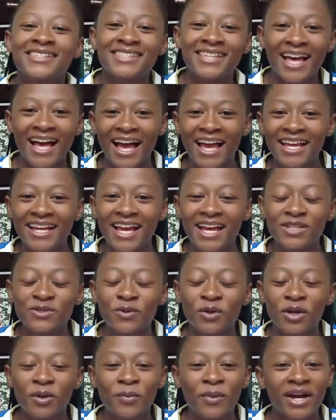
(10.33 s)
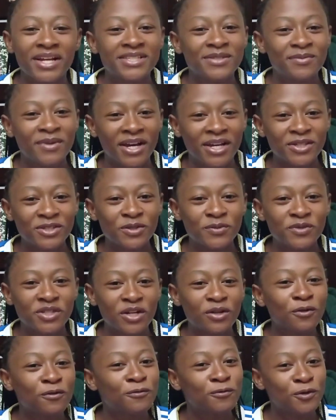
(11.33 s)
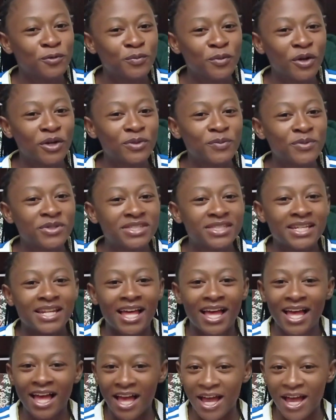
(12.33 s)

So hi guys, welcome back to my YouTube channel, Football with Priscilla.